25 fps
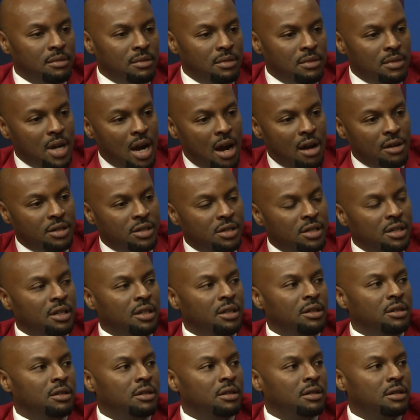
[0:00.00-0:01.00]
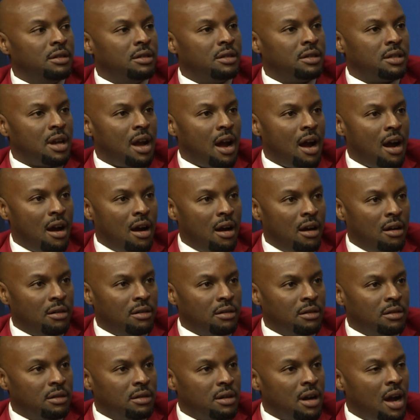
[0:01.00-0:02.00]
our seniors, our
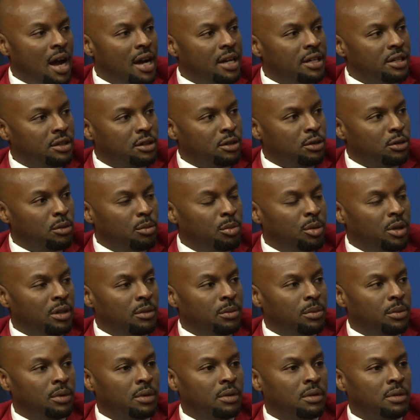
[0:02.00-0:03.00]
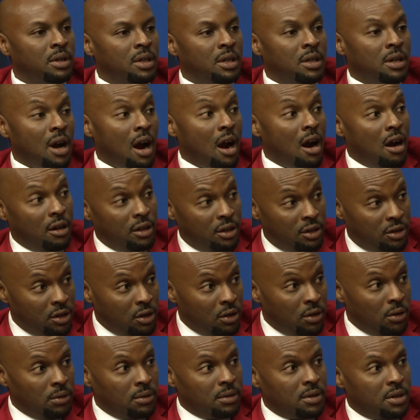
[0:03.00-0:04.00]
high school people, our
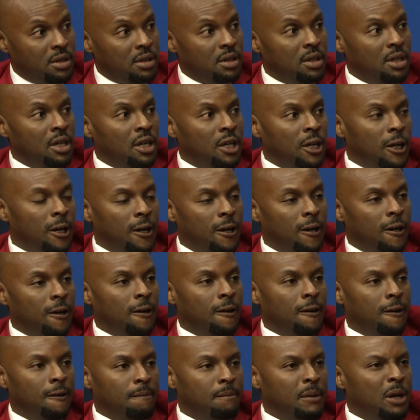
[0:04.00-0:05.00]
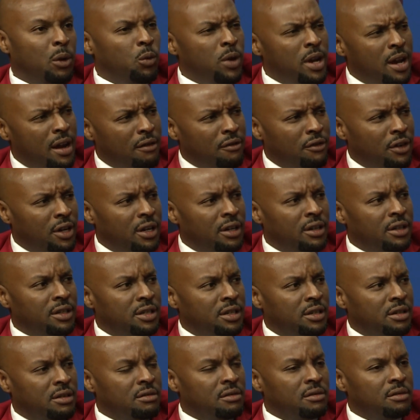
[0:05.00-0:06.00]
adults. And we have various
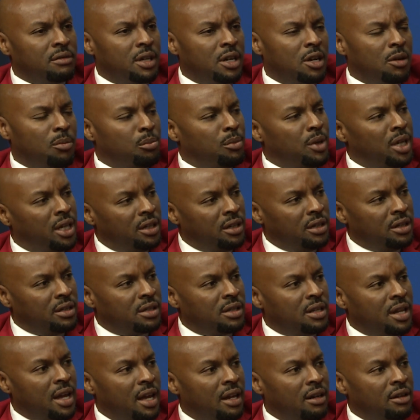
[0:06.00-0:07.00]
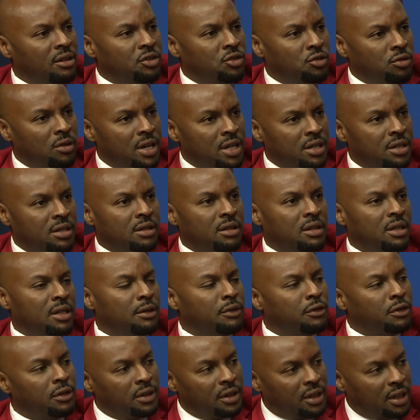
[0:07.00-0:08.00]
committees that address
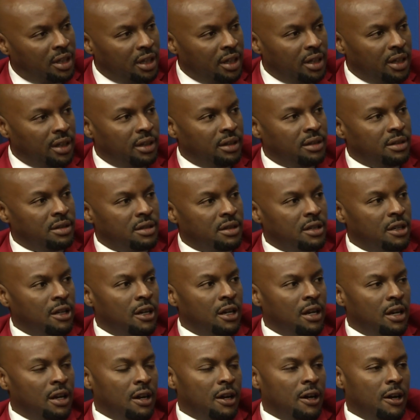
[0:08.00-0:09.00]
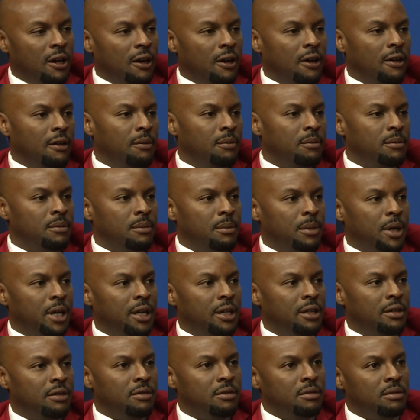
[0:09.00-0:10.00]
different things. But
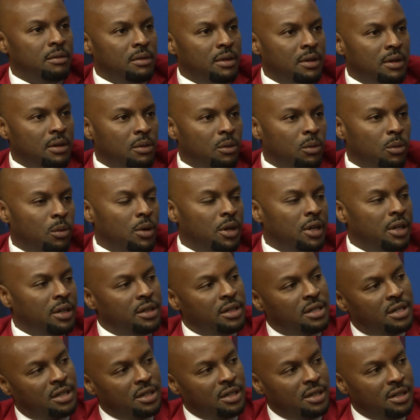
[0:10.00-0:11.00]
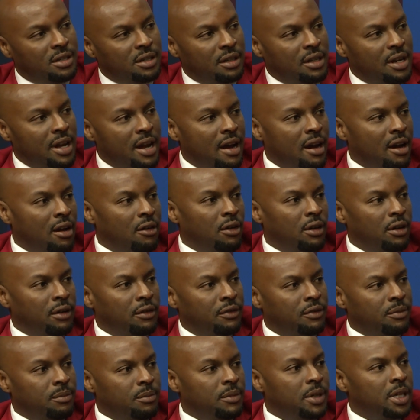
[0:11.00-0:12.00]
we're in the season now of
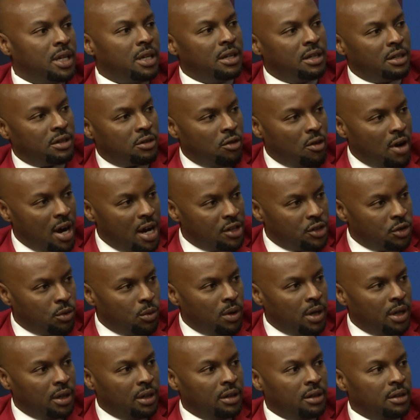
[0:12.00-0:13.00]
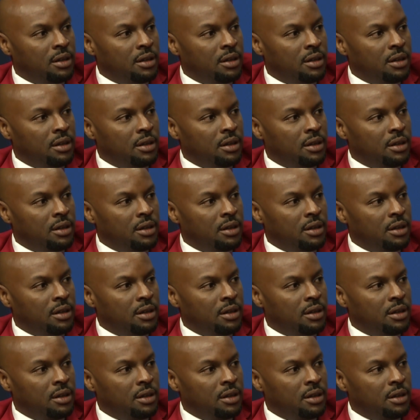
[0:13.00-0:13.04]
kids graduating.